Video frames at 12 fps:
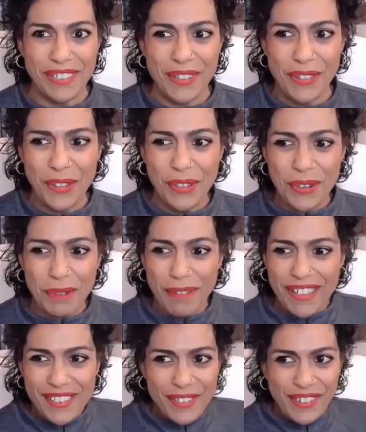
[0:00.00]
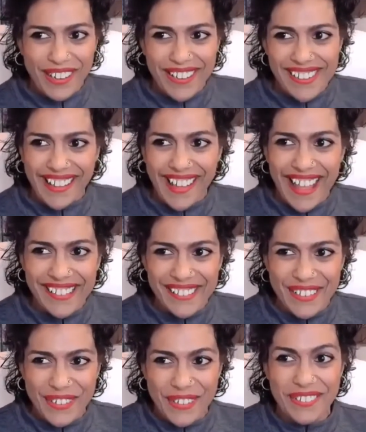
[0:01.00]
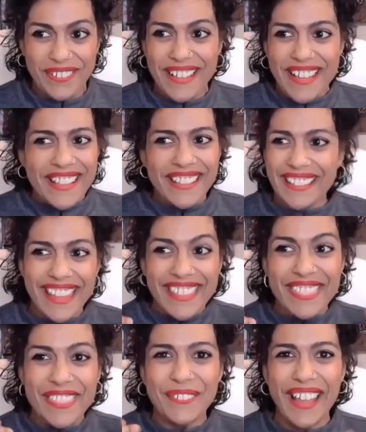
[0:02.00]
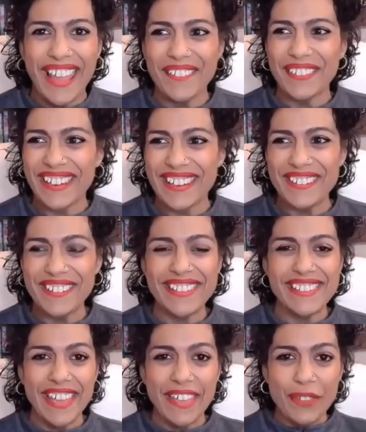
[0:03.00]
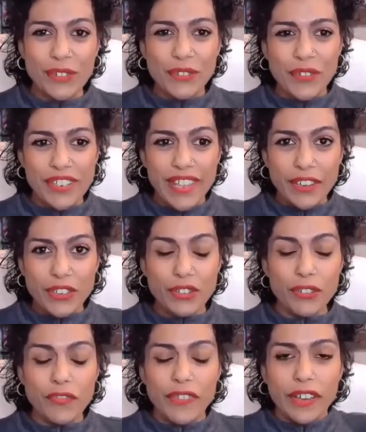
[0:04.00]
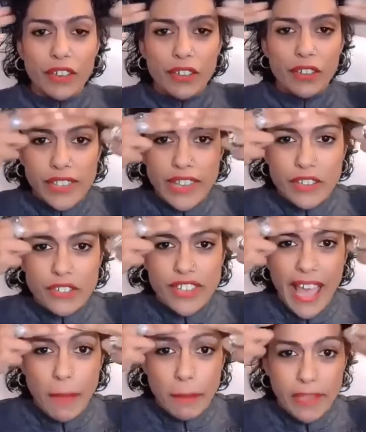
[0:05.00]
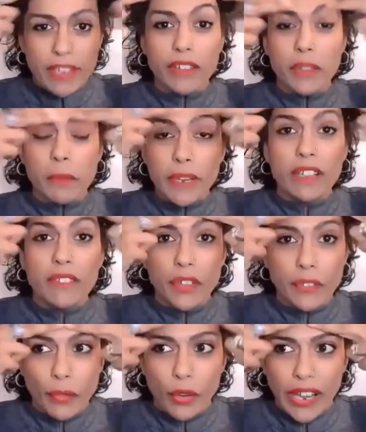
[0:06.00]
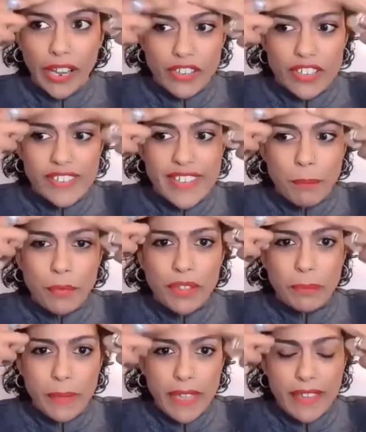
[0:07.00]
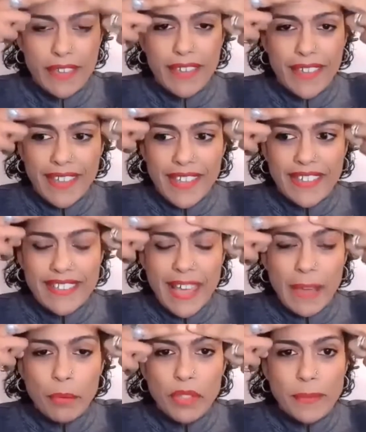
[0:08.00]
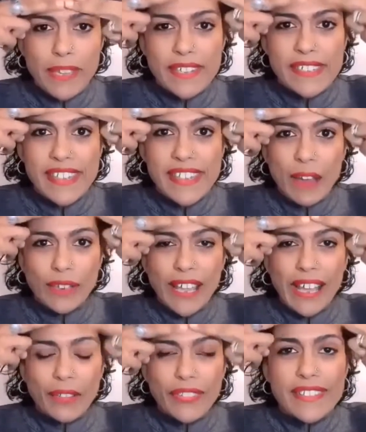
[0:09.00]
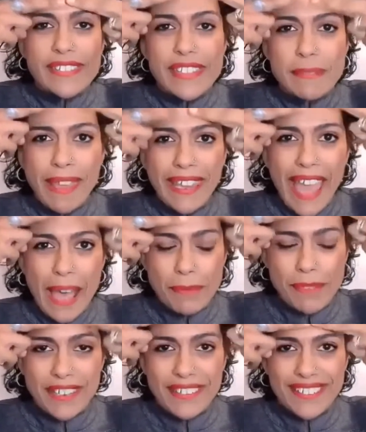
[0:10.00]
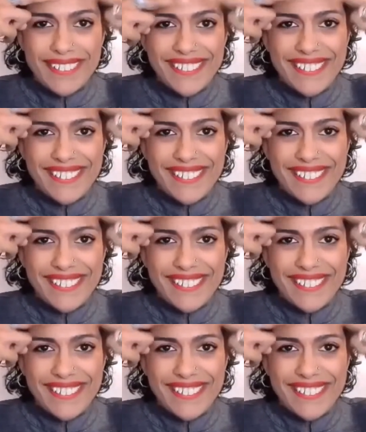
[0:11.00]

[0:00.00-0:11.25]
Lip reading: So those who are my students, I'll ask you to lead the way. We're going to do this together. So if you take 2 fingers and you tap here in the middle of your forehead, just tap with me and say out loud, this is my captain.